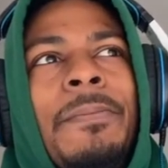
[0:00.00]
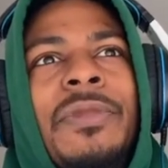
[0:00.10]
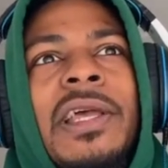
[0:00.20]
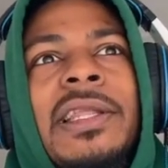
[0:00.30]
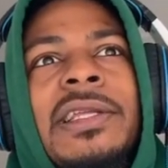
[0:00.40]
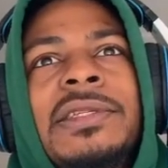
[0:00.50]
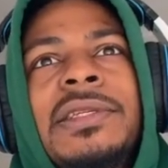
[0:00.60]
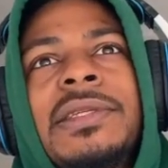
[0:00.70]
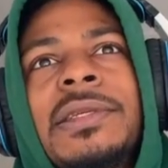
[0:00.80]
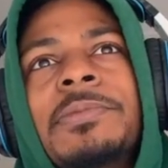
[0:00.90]
And then
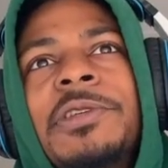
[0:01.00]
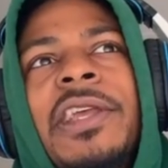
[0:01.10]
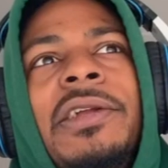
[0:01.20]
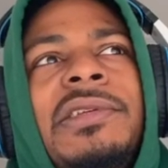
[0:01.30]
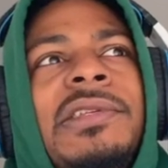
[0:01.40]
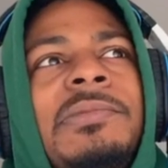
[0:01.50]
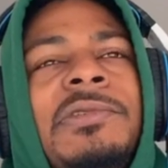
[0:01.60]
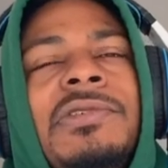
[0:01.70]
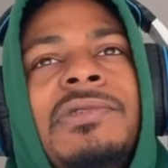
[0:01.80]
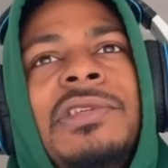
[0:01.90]
just some chick or some
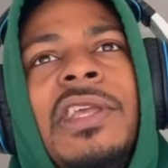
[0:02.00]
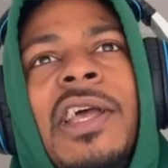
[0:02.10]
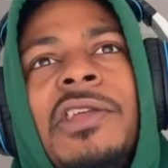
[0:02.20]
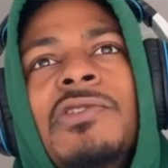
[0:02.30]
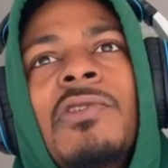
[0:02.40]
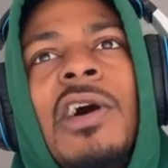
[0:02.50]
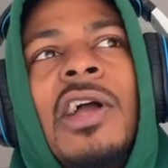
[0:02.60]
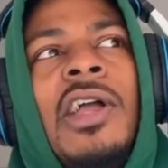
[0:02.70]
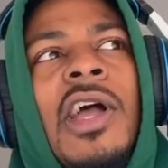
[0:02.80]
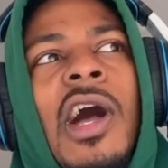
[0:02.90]
dude, yeah, you know,
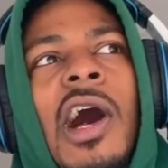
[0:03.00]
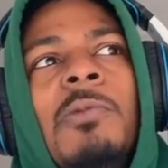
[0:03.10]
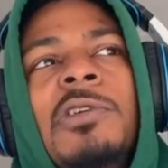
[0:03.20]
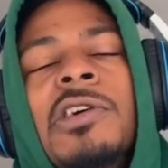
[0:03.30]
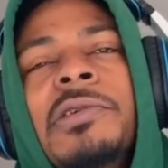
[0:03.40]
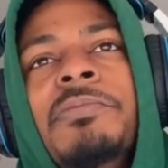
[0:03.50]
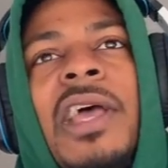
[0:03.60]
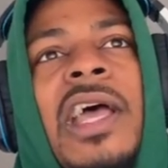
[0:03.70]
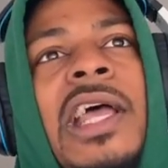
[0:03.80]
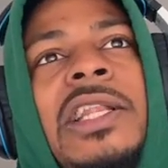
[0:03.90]
I'm good in
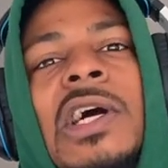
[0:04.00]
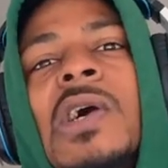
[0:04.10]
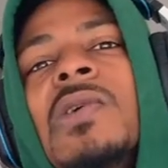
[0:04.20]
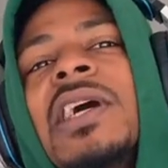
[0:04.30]
bed, though.